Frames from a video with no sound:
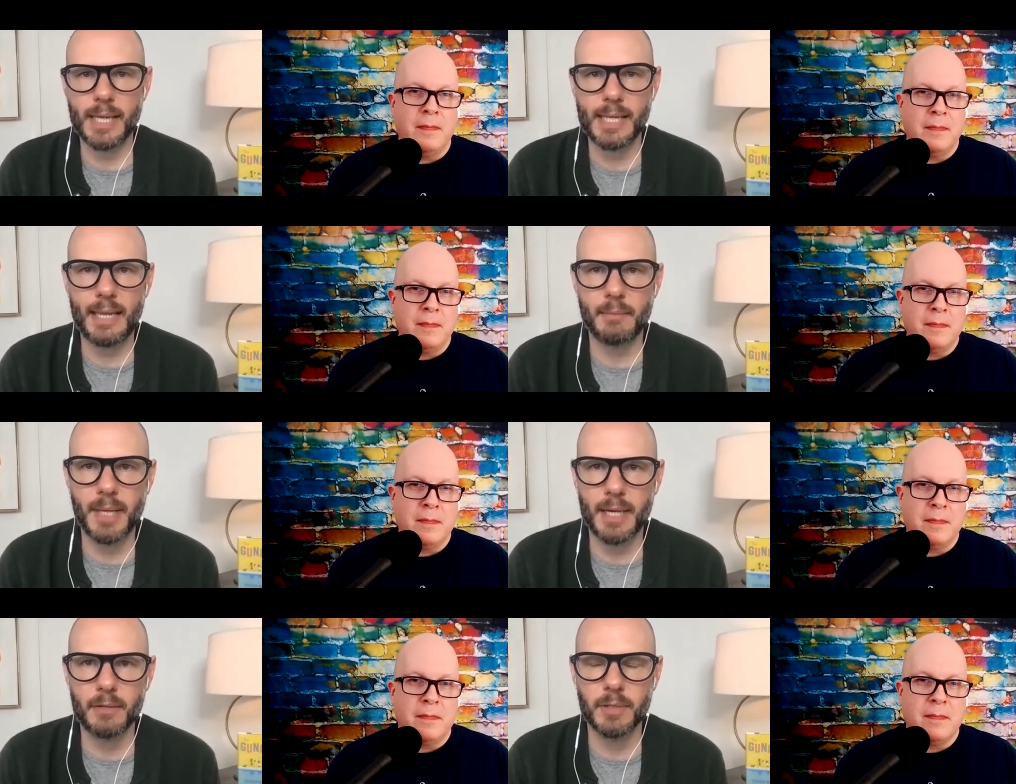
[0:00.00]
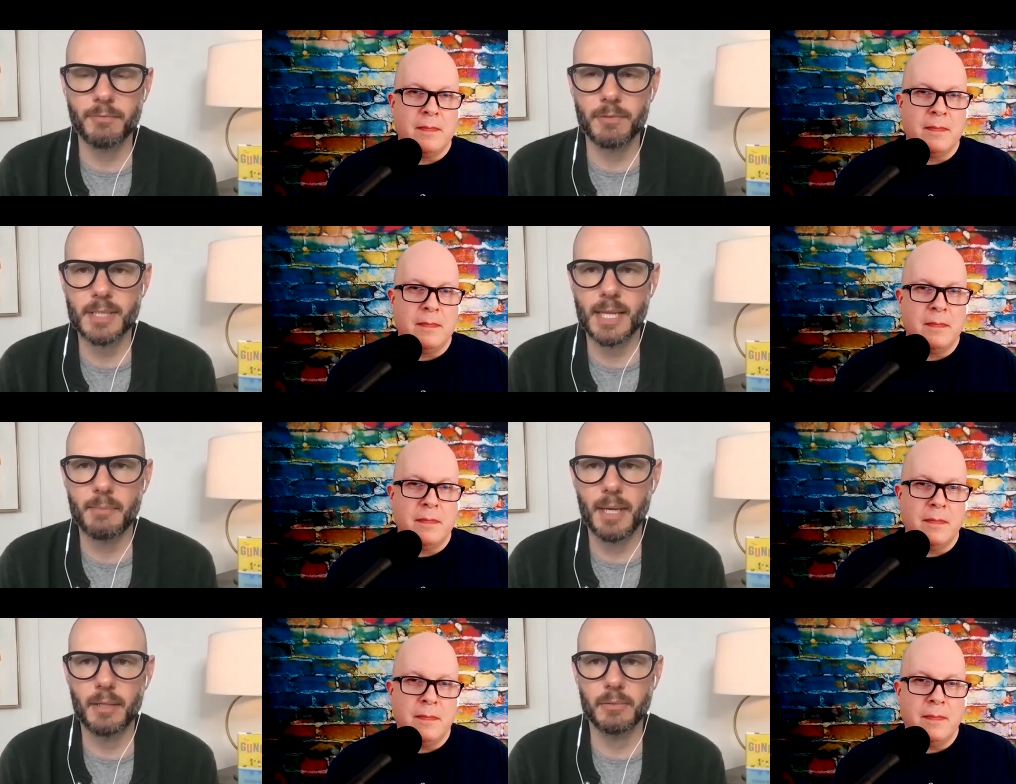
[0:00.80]
Speaker 1: I came out, when I first
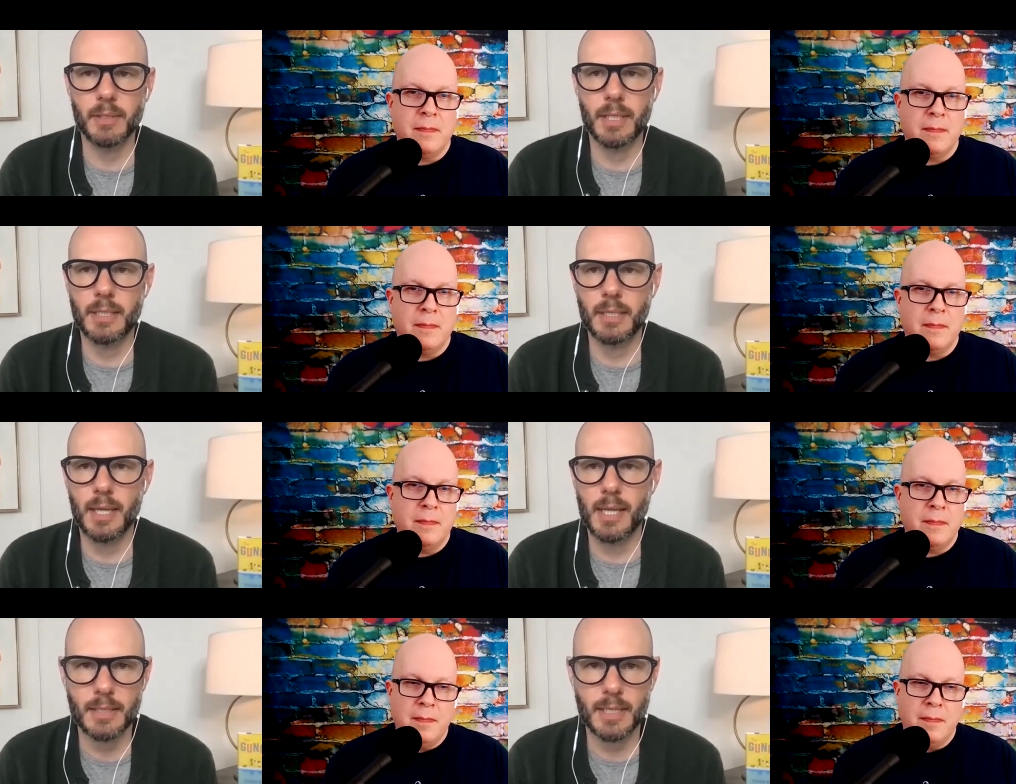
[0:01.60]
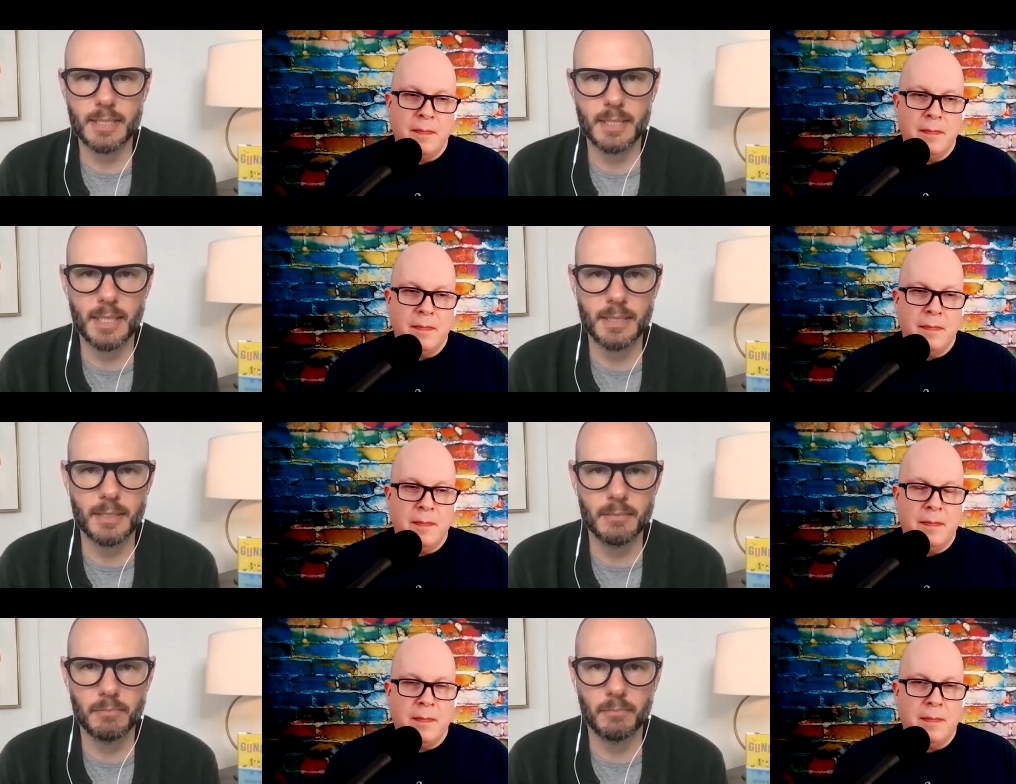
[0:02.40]
came out in
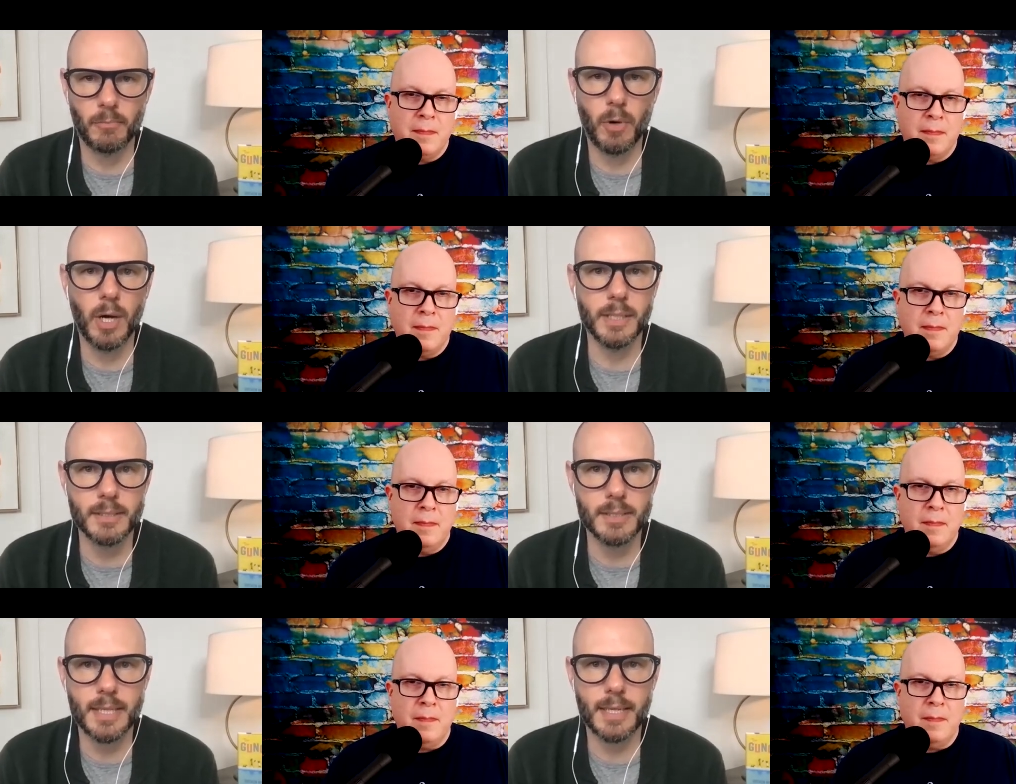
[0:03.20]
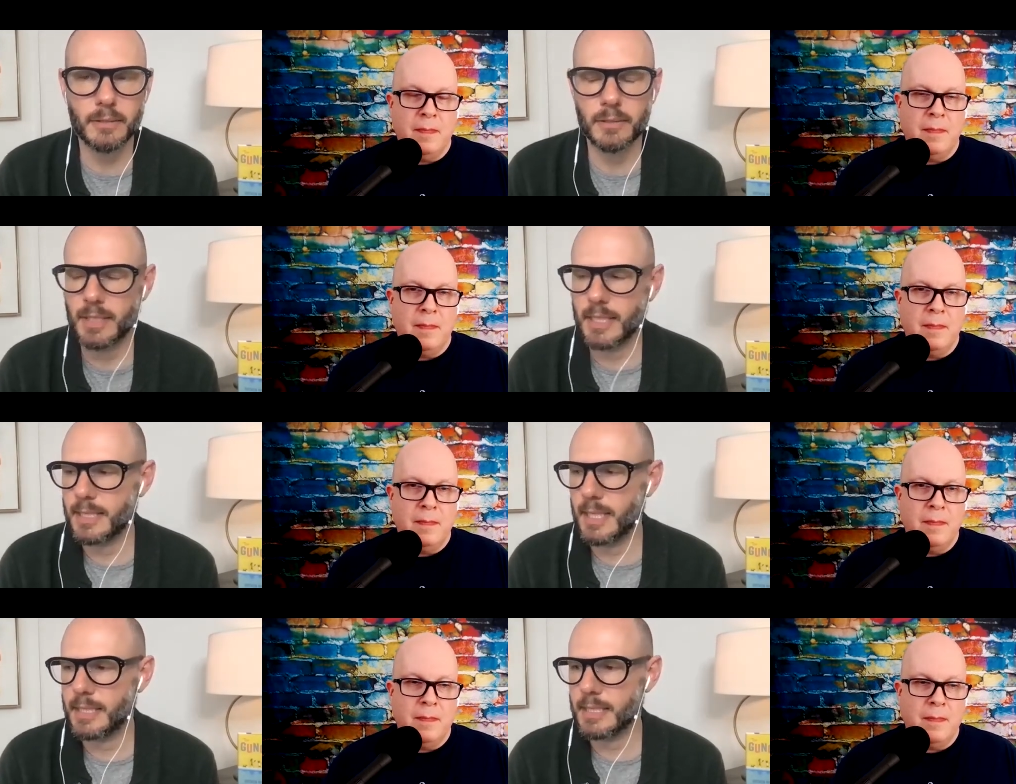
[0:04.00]
1991, say early
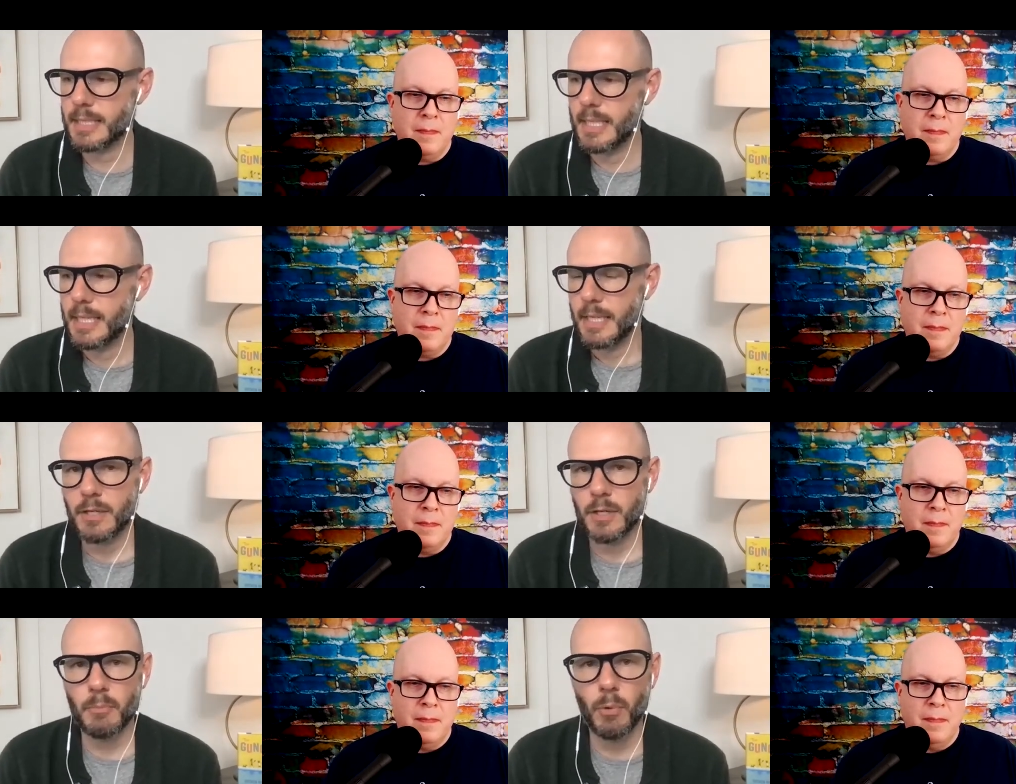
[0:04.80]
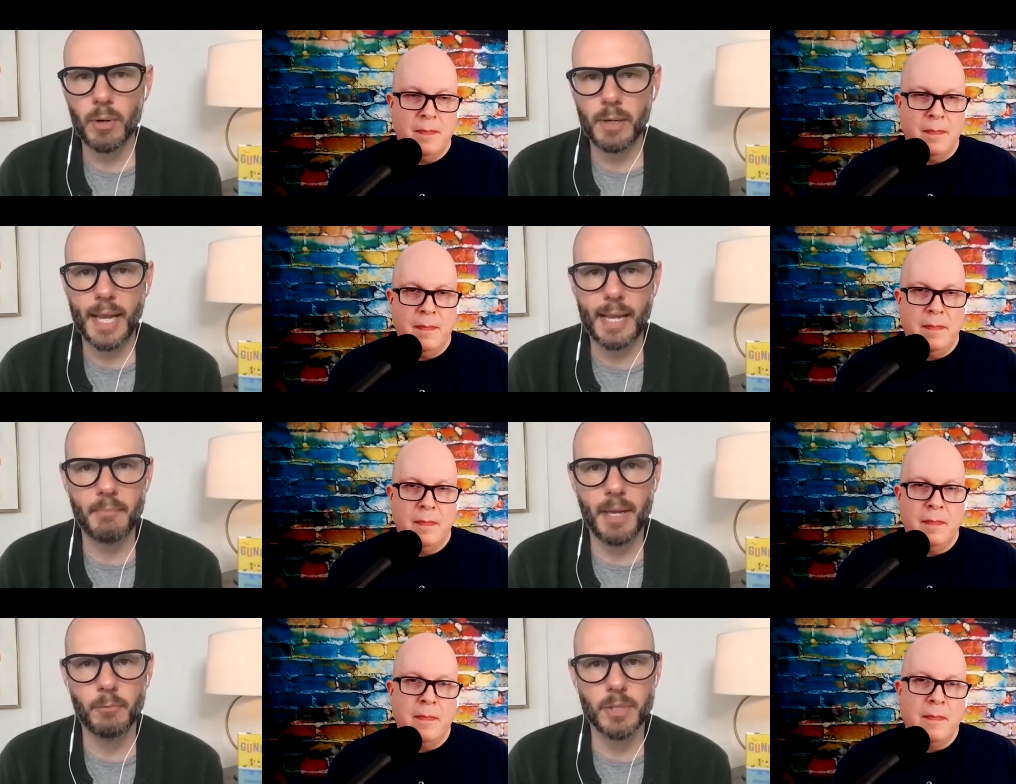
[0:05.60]
1990s, you know, more gay
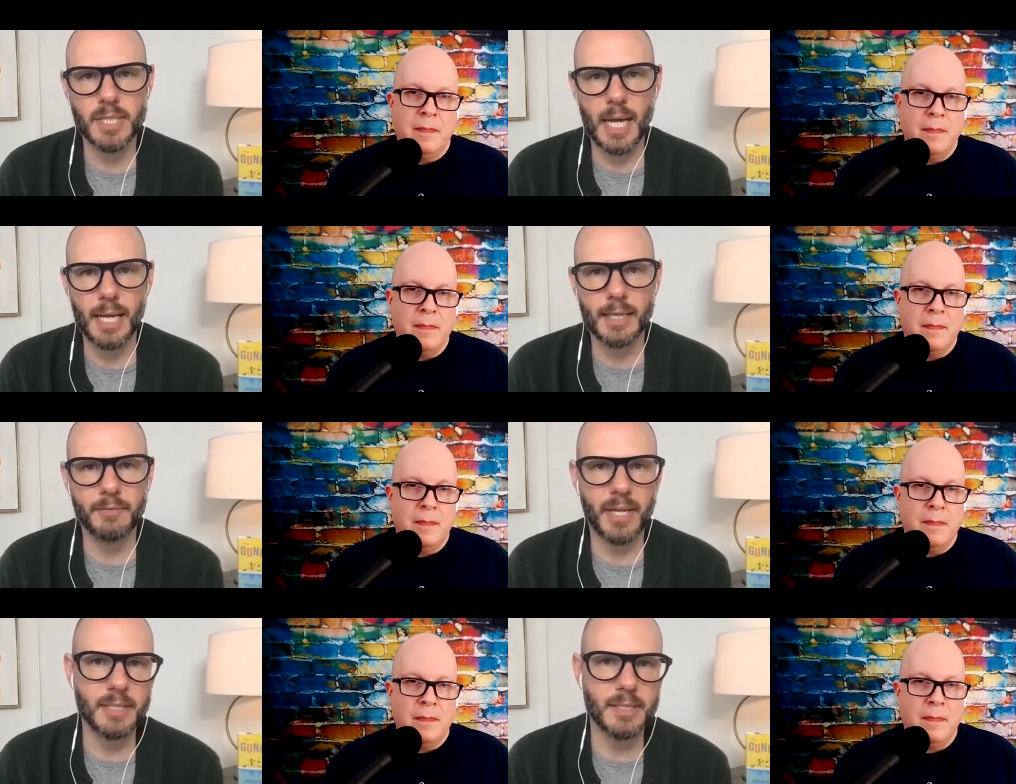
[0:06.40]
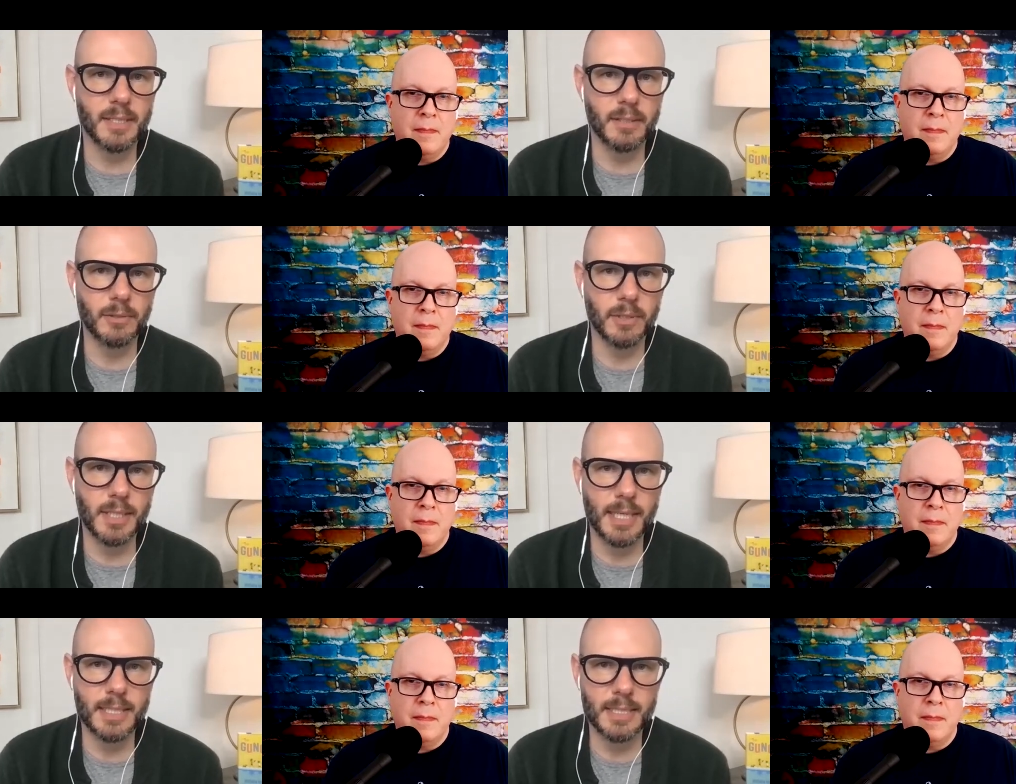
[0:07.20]
men were dying of AIDS in the early
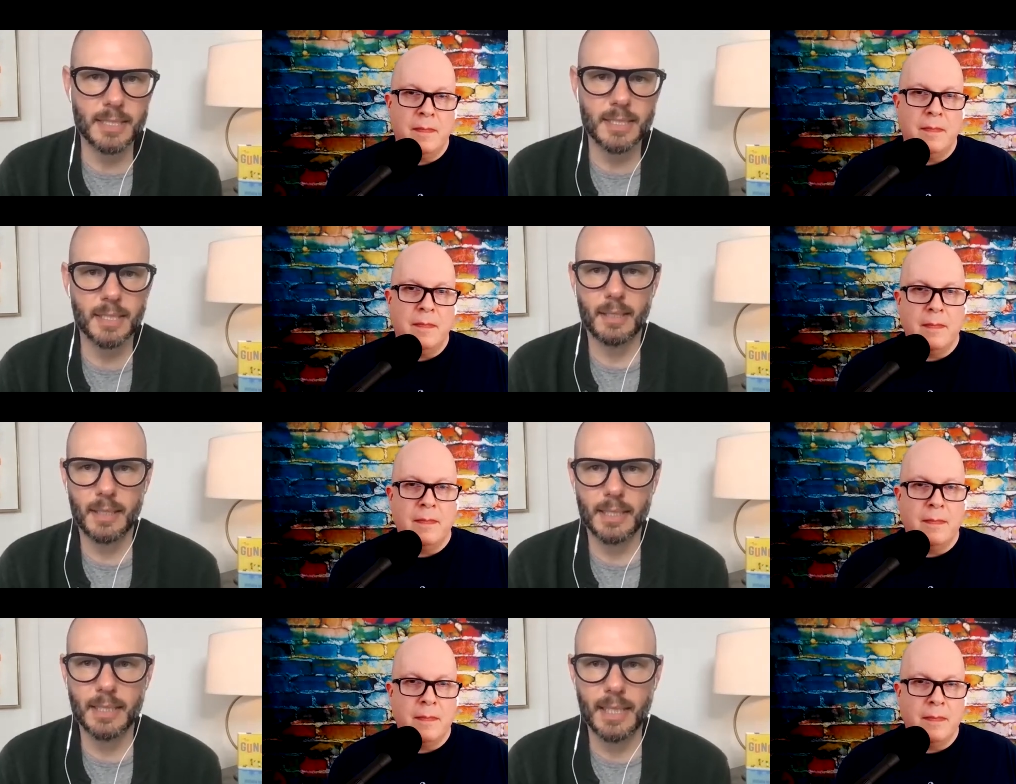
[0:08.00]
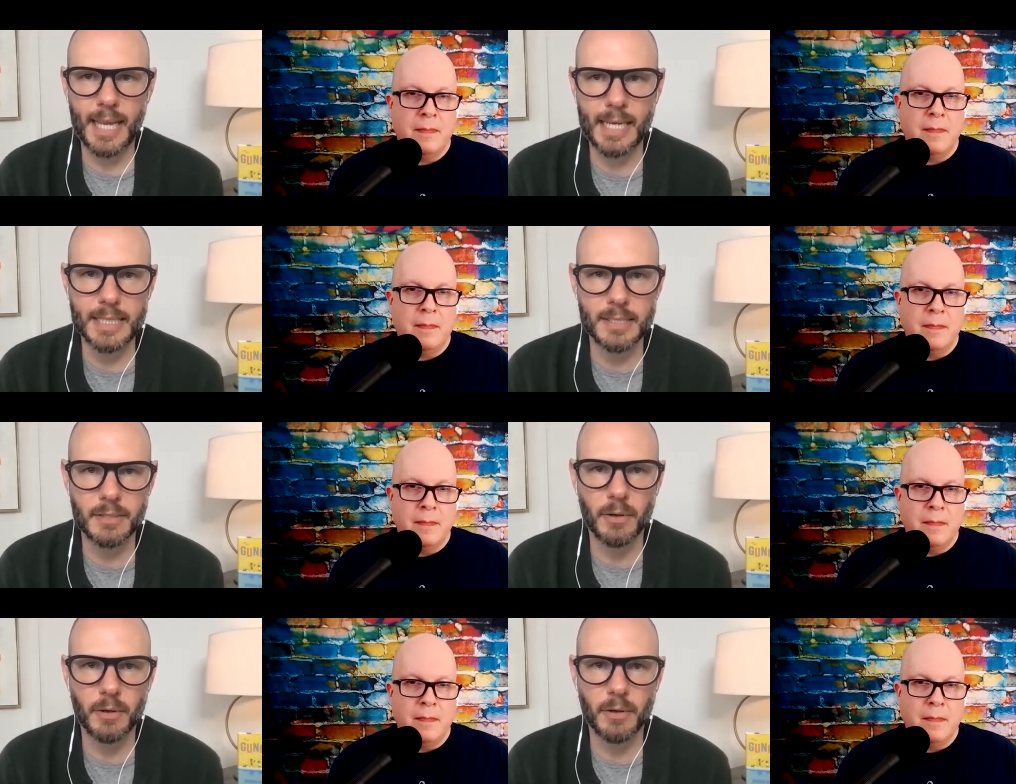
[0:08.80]
90s than in the 80s.